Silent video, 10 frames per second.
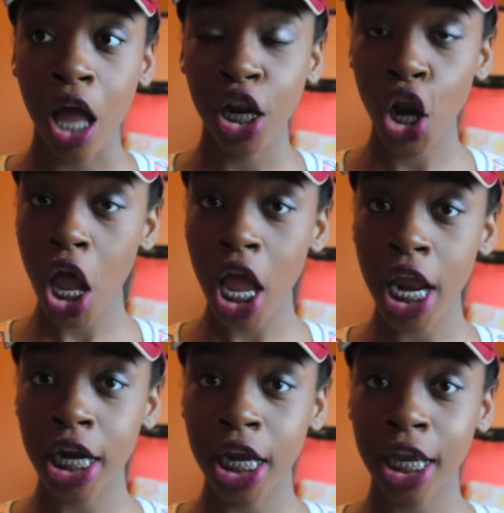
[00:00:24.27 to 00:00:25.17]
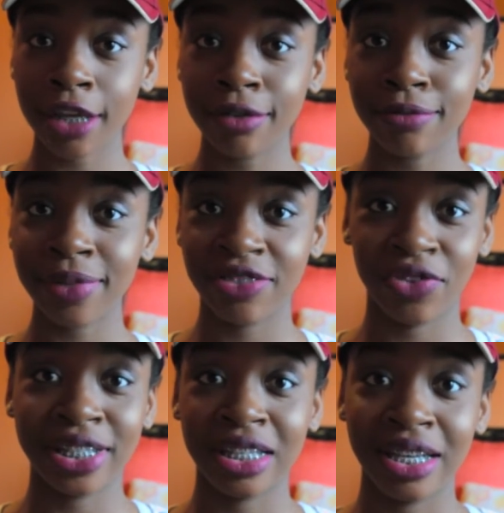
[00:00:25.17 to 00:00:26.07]
non-best
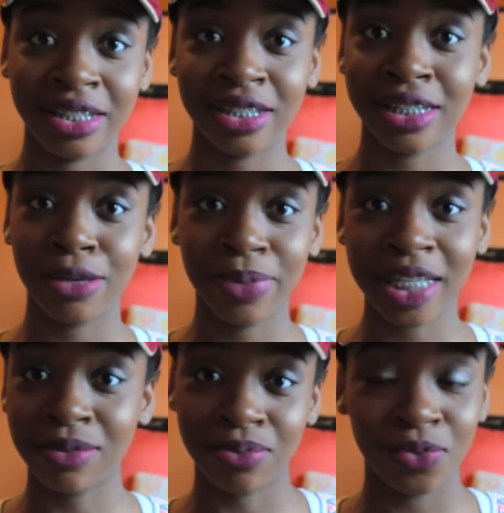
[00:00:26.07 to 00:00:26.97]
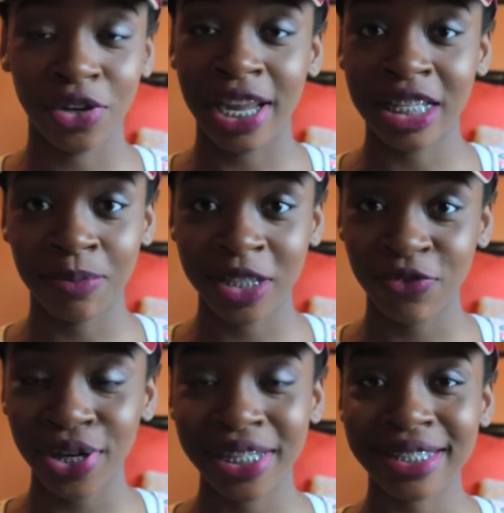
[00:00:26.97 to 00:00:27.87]
friends, as you can tell, because we're ex-best
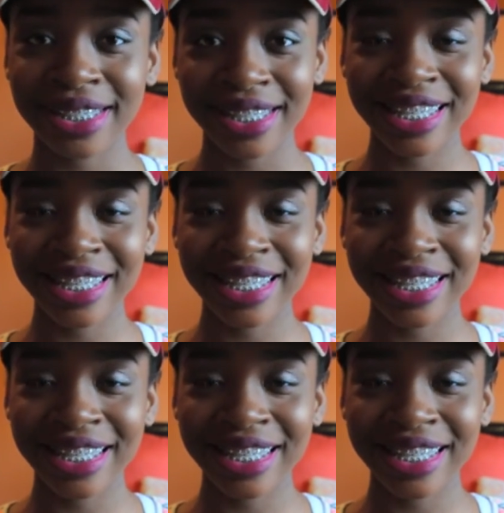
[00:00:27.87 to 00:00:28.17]
friends.